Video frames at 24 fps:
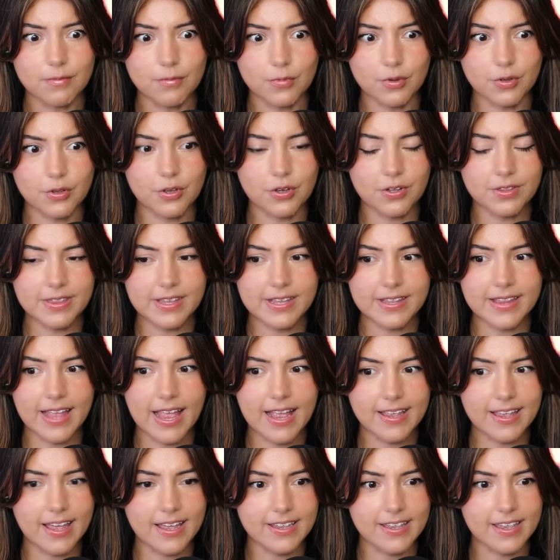Good thing
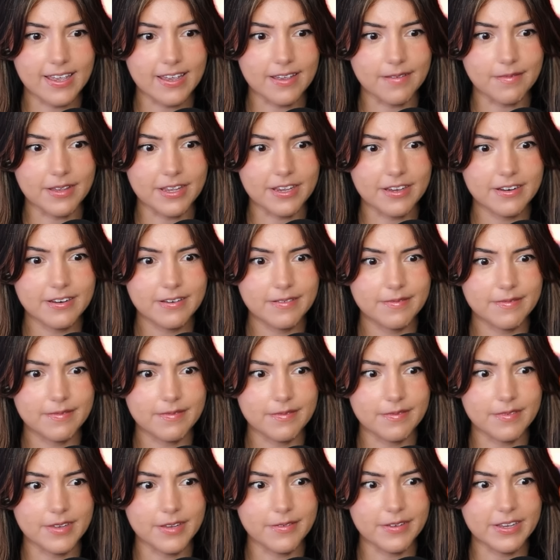that guy came in,
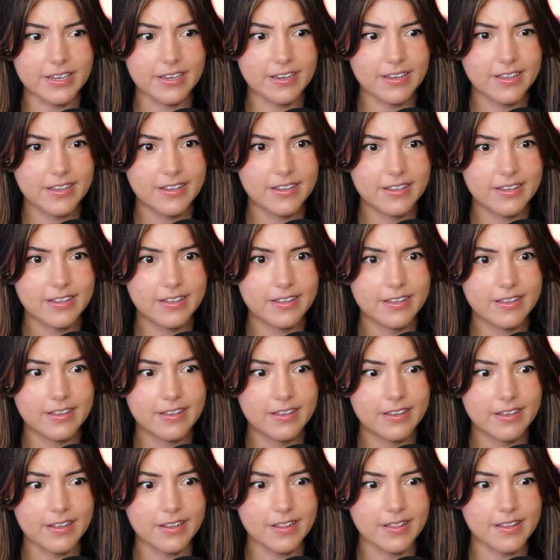maybe.
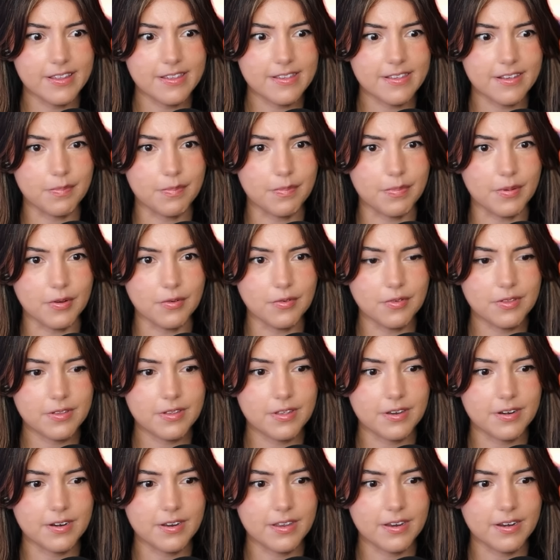Unless they're
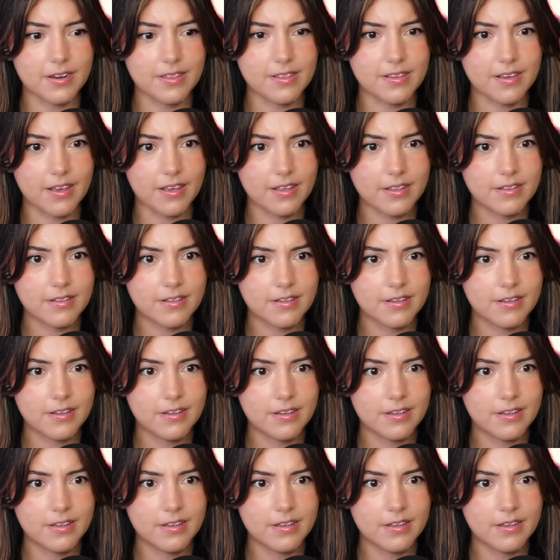both gonna get attacked.
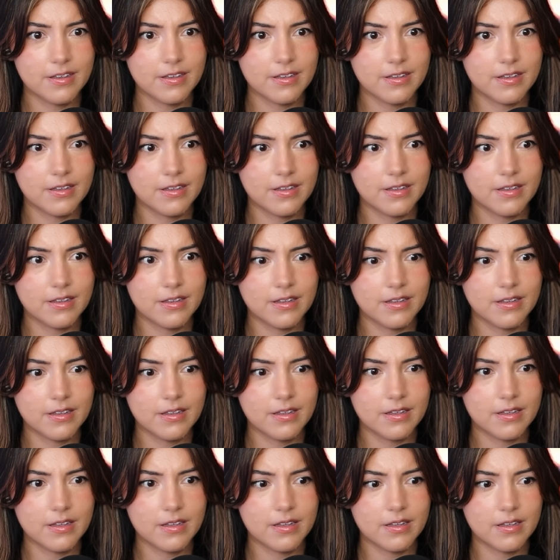Who've you got
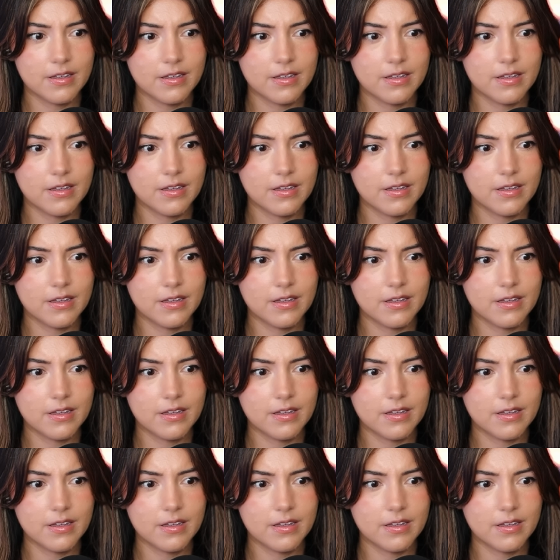with you there then?